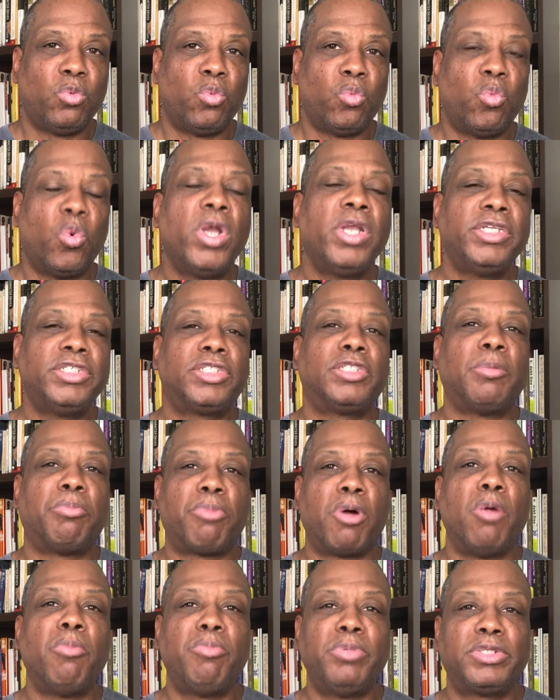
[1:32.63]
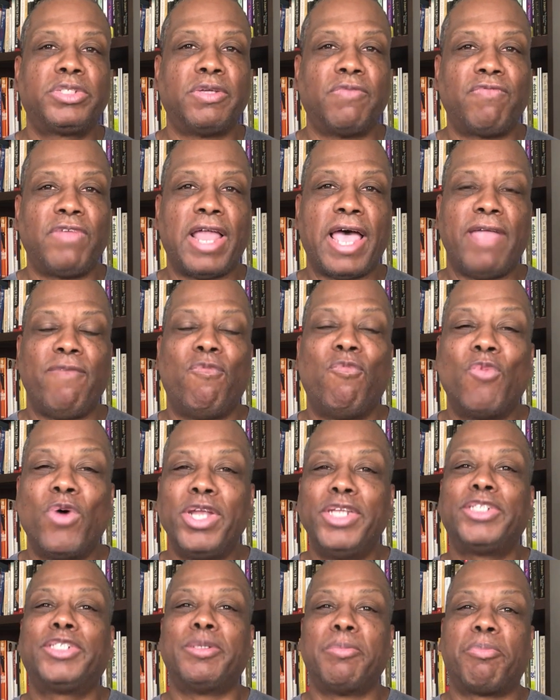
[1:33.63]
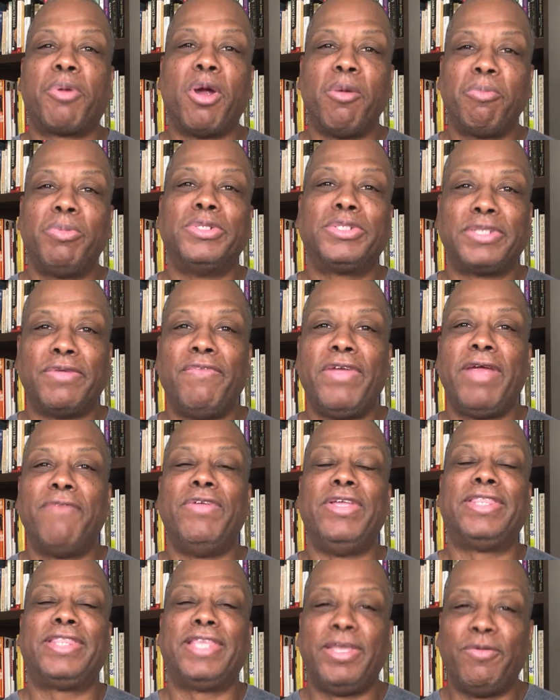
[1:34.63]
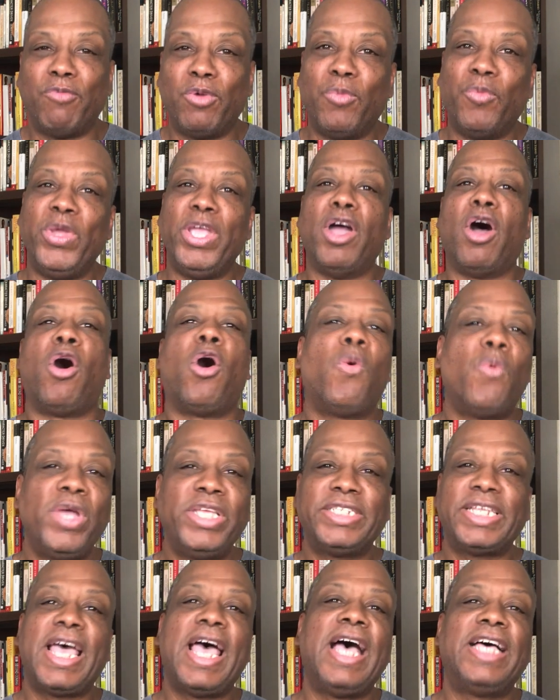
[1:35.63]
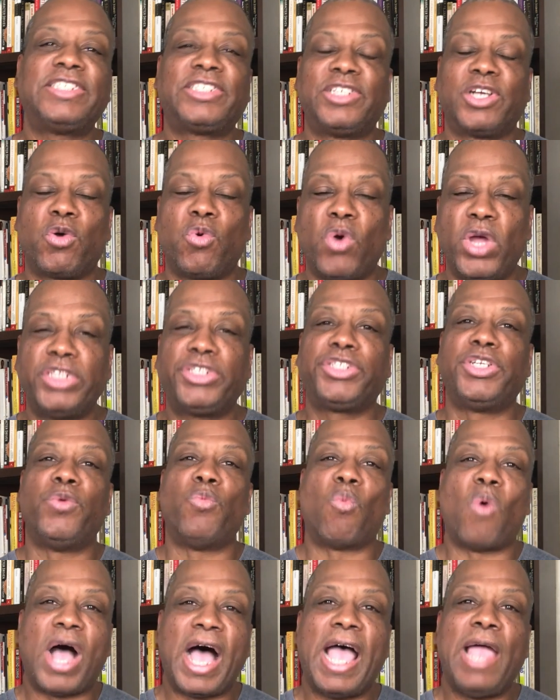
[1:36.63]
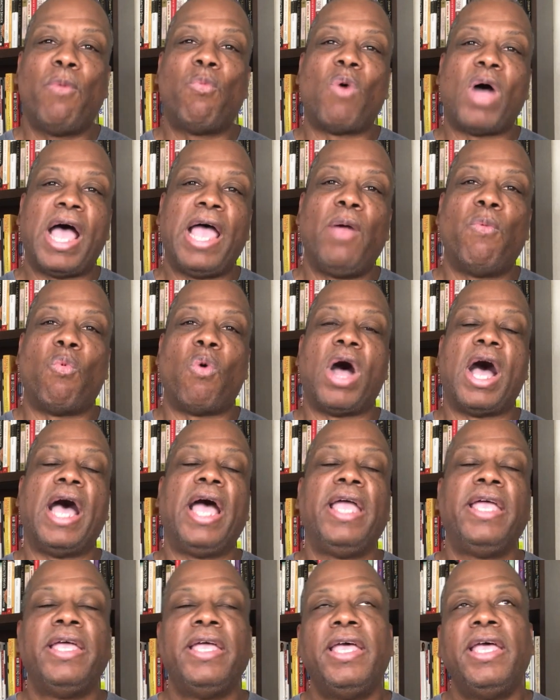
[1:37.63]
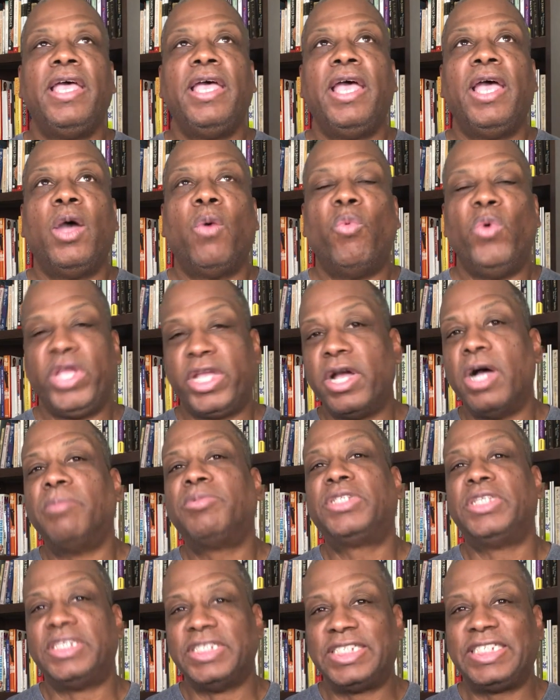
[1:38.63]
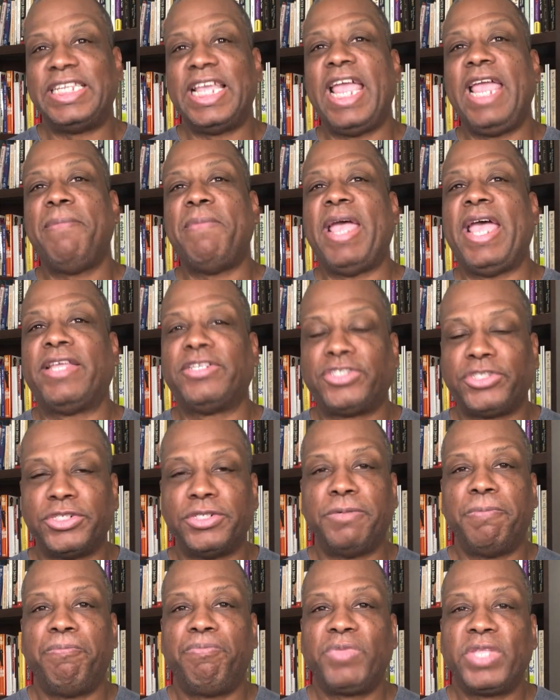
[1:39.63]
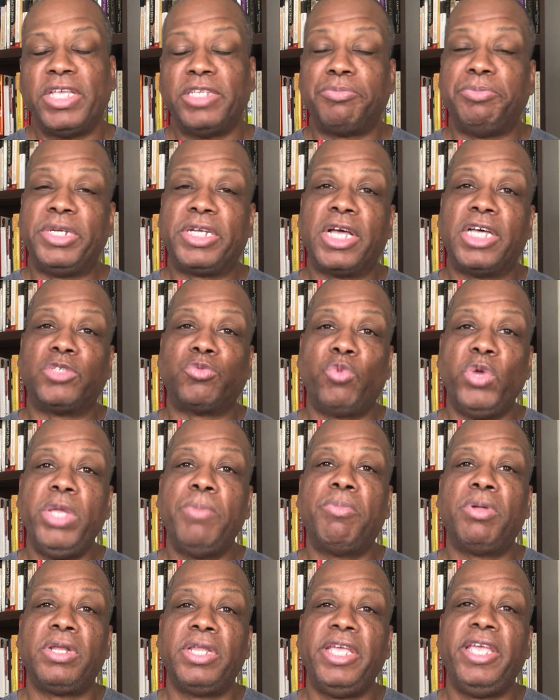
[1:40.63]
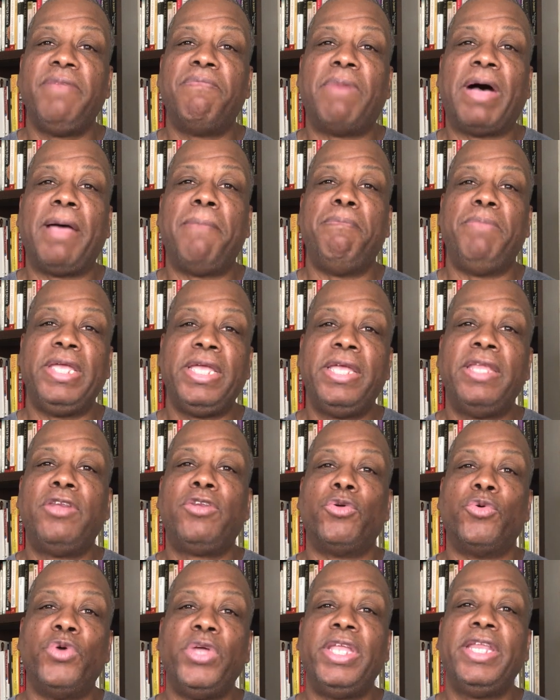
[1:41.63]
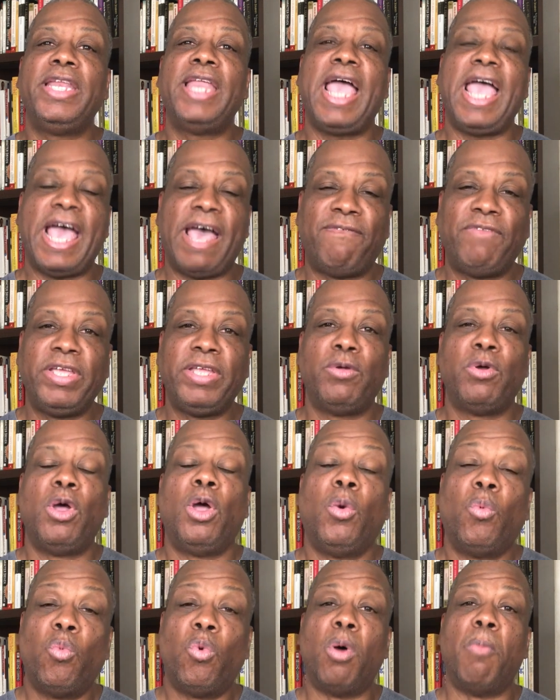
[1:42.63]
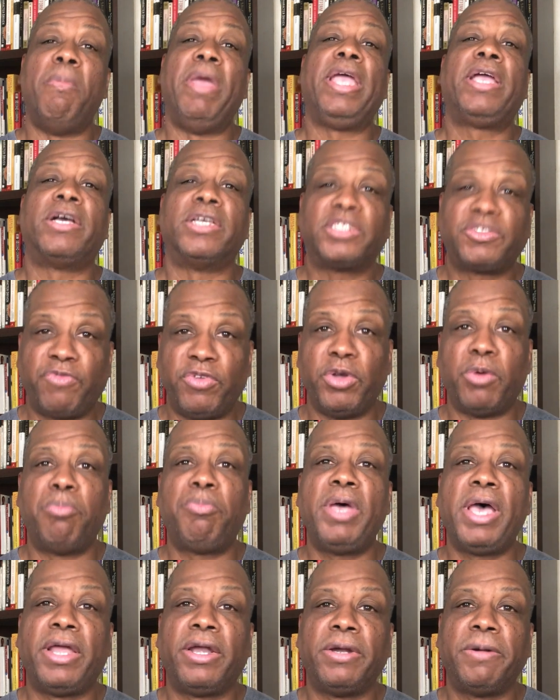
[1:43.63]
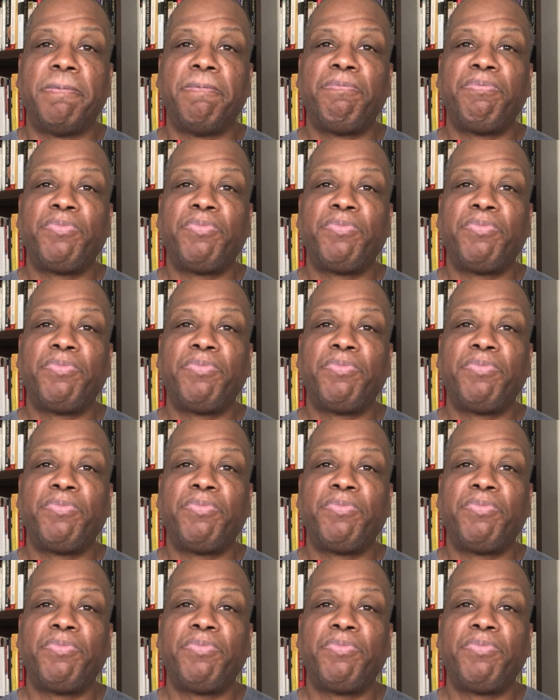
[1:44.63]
What is the purpose of life? What is the purpose of everything? When we always ask the question, why, why, why, we come to the same answer. It's because we believe by being, doing, having will make us feel better.